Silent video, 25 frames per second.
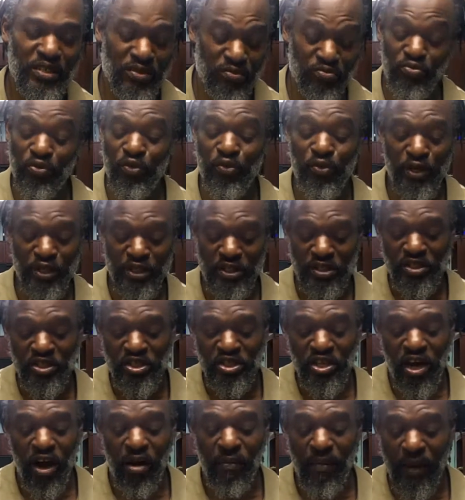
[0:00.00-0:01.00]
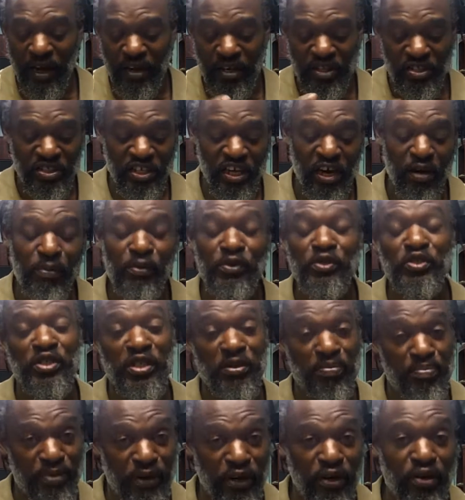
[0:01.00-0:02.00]
We're just talking about the temples
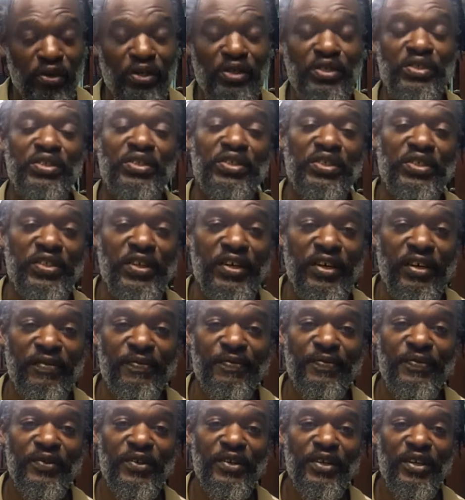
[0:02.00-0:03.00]
and buildings and stuff,